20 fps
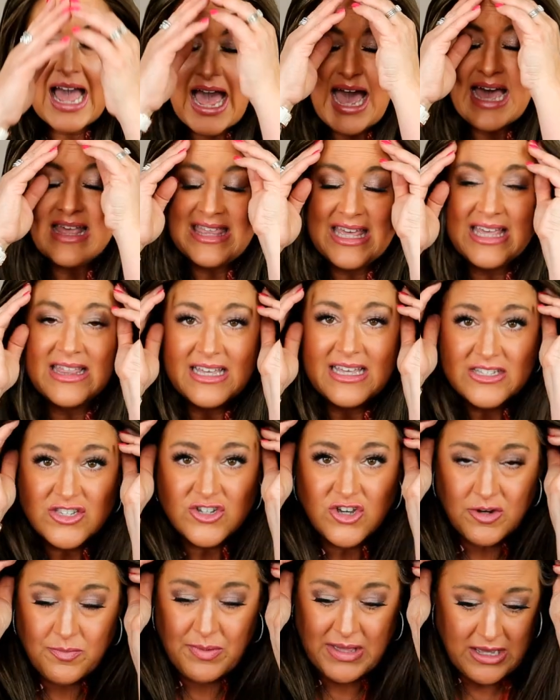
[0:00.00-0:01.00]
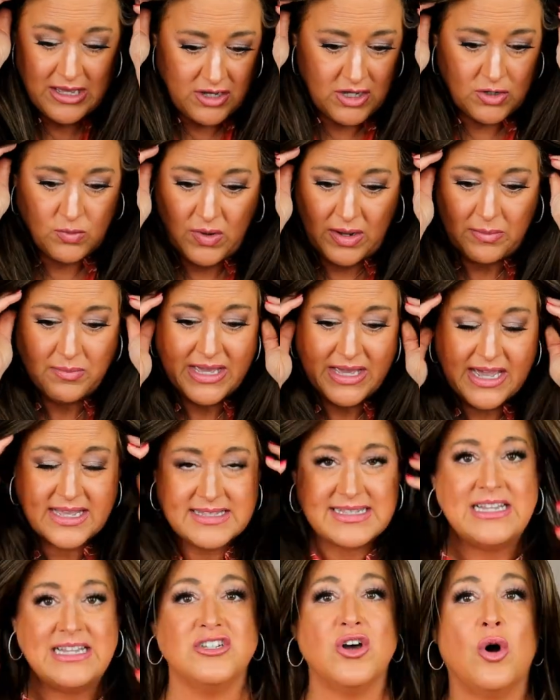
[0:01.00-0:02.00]
I think this could be a good one
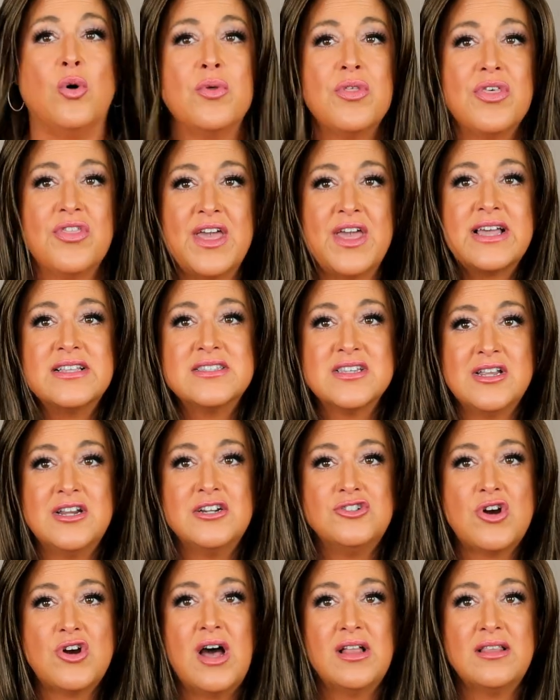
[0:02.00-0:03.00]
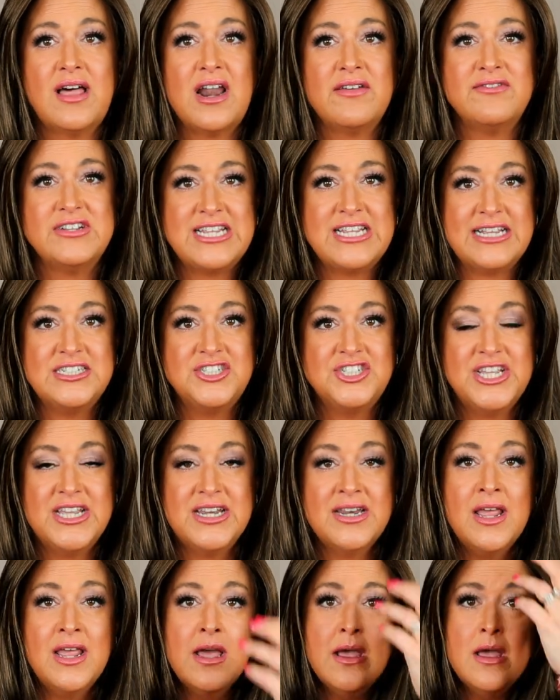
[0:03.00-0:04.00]
because I don't think it's going to draw a lot of
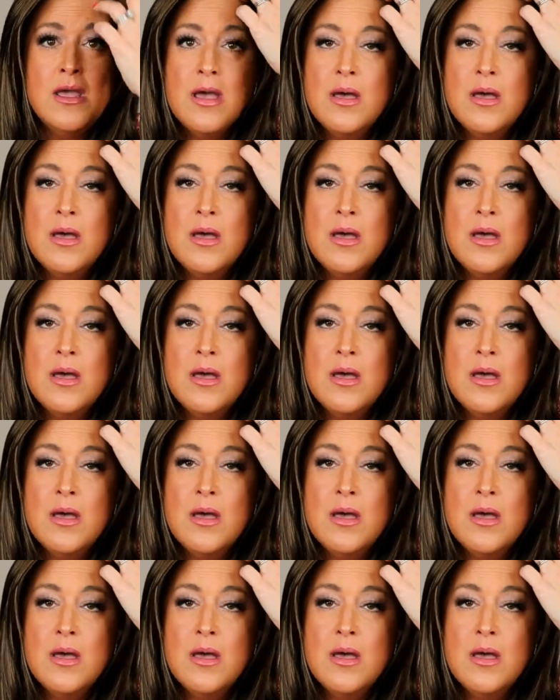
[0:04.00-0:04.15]
attention,